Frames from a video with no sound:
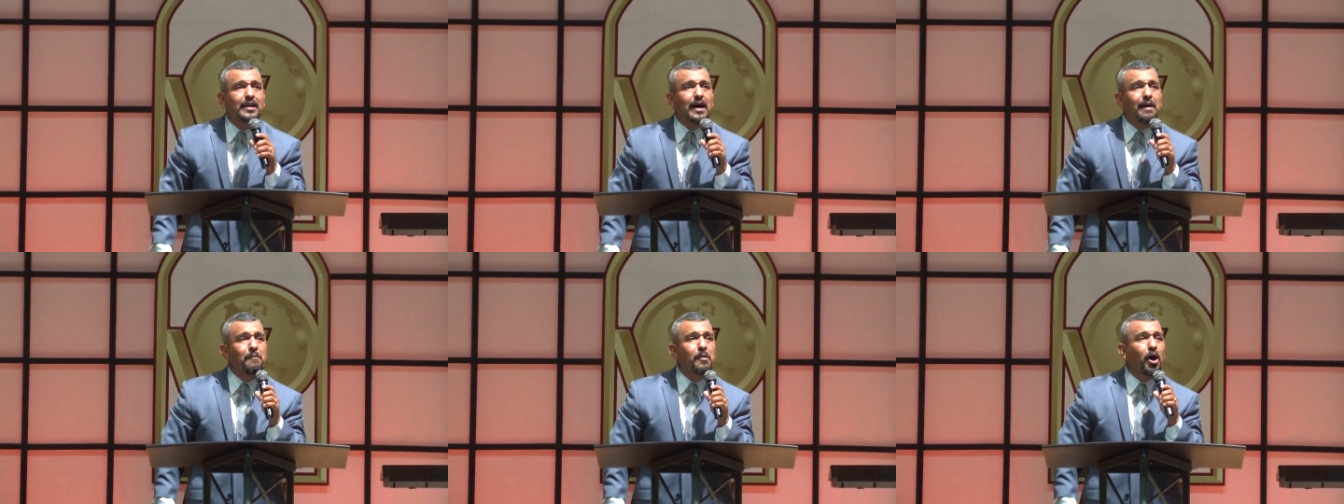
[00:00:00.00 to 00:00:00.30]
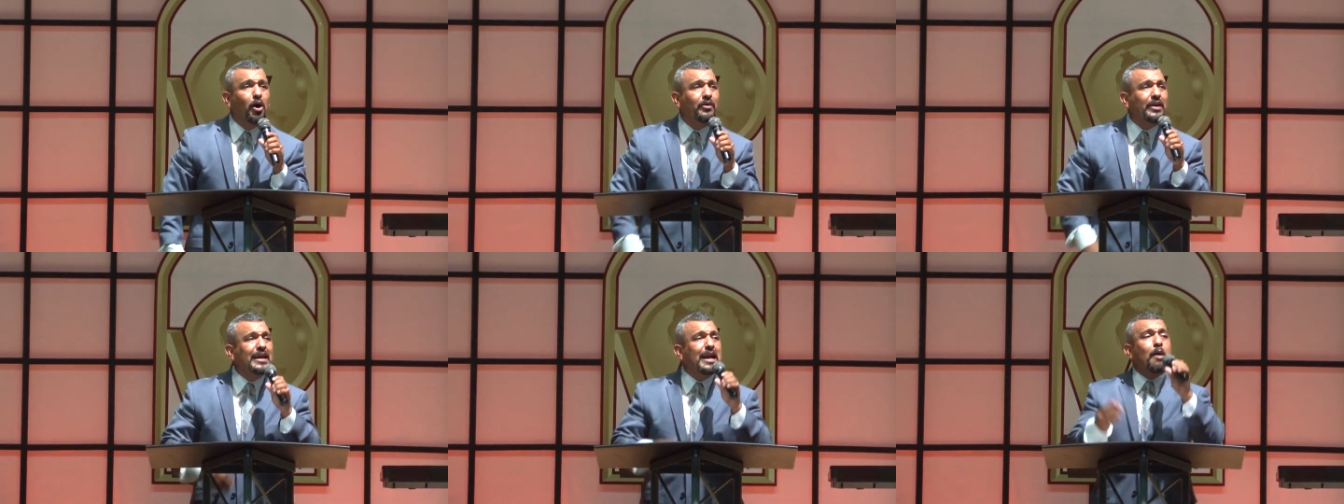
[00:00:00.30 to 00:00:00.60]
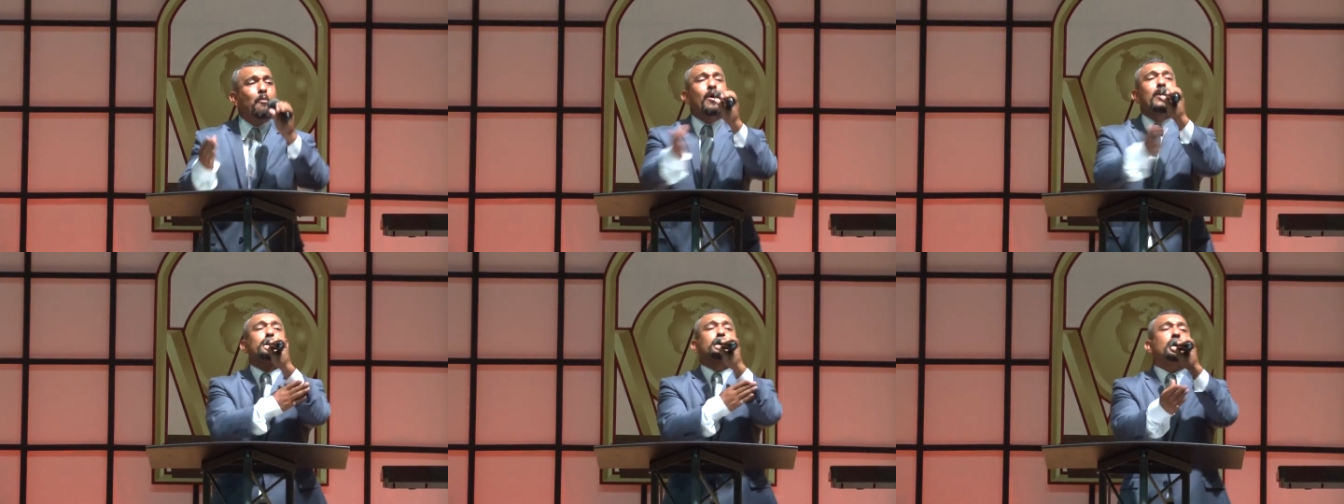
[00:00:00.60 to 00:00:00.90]
Come on, and I
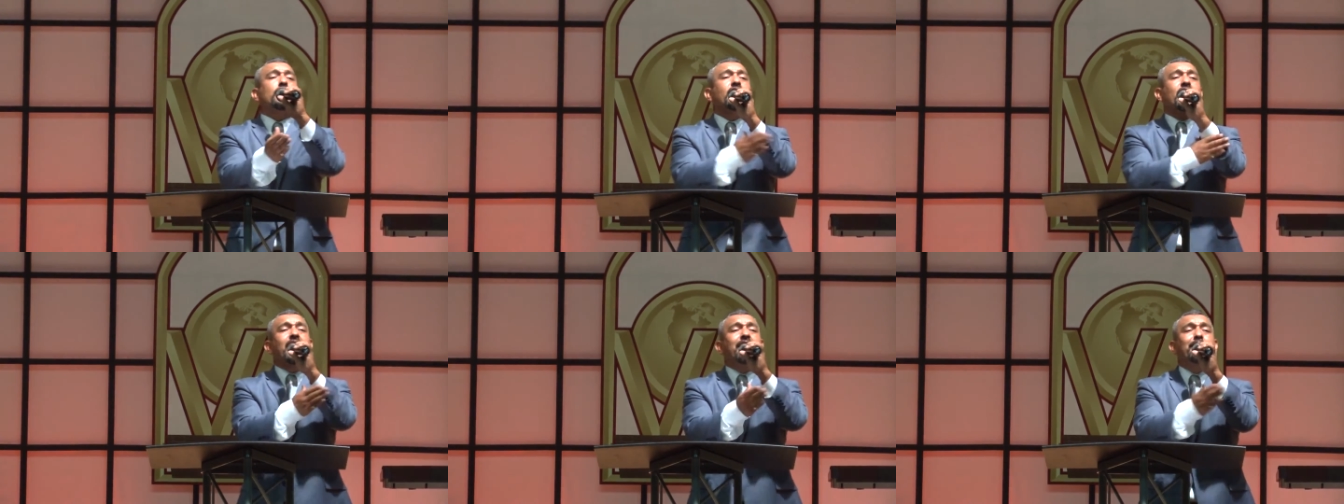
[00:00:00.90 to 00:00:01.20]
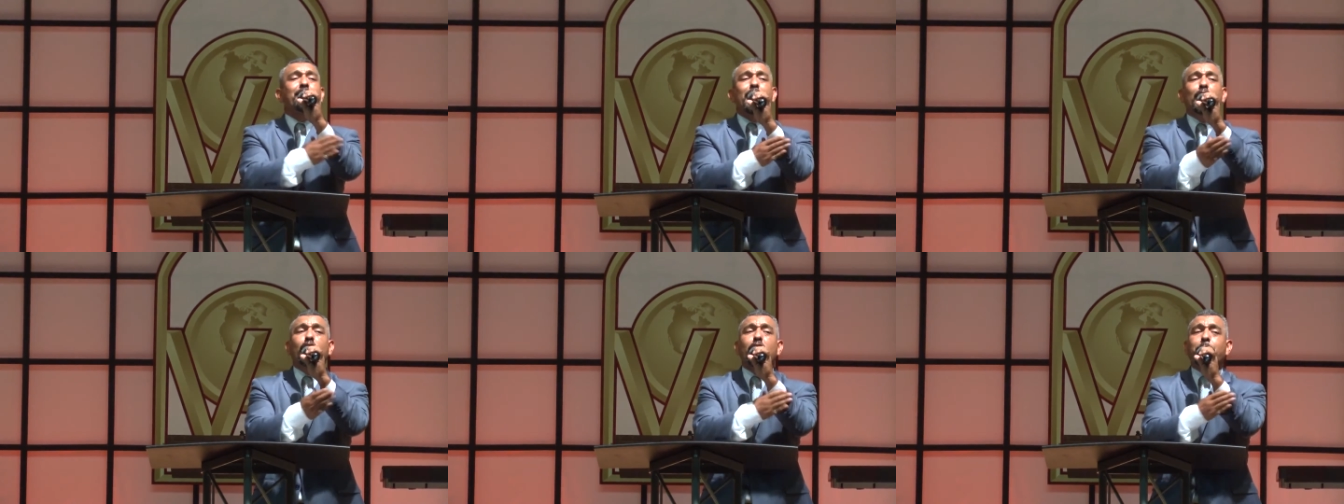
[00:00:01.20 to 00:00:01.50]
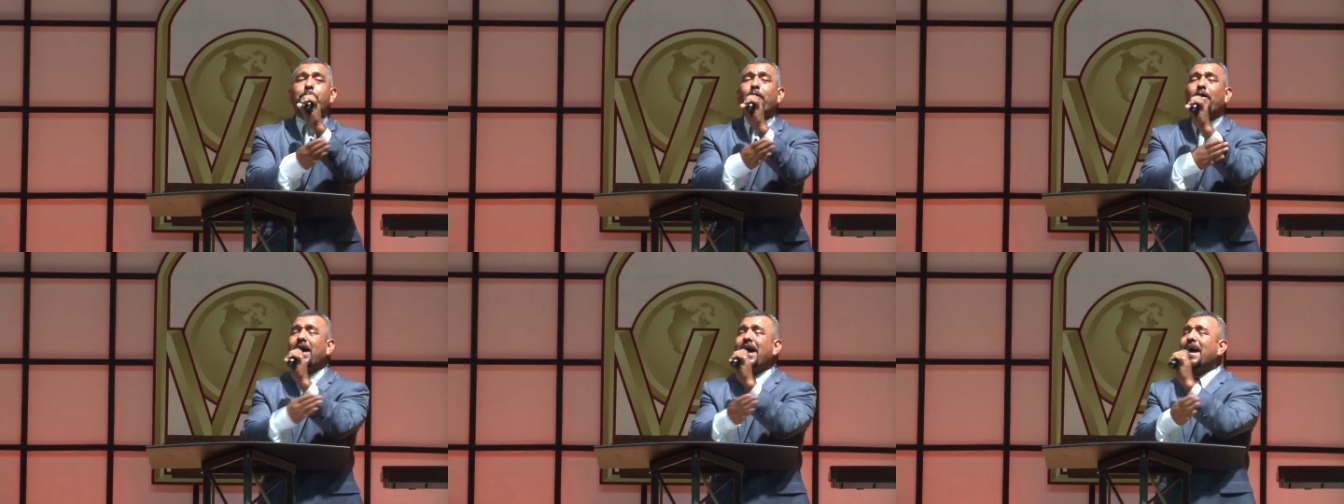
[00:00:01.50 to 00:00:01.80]
want you to give Him a
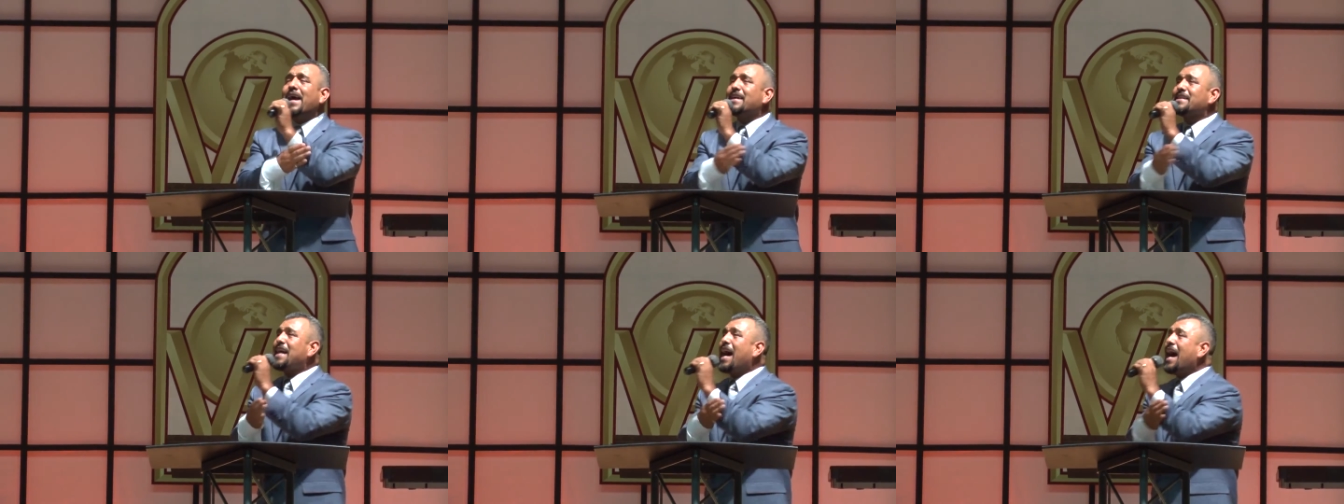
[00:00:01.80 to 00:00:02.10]
good praise.